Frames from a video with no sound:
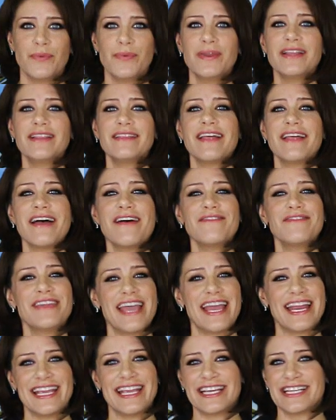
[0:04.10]
We love
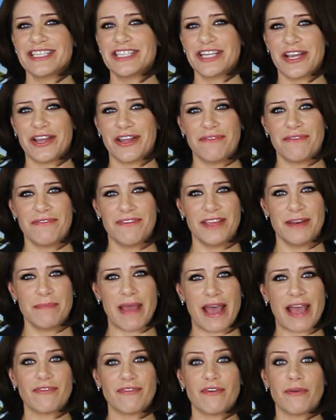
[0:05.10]
getting and sharing
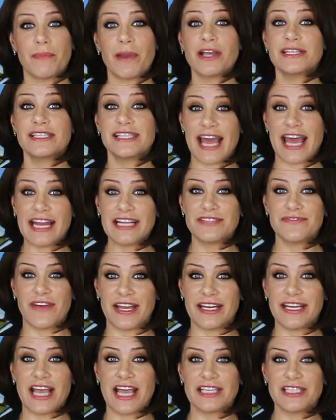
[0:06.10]
feedback from our
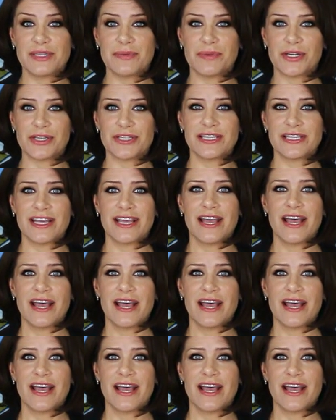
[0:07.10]
satisfied customers.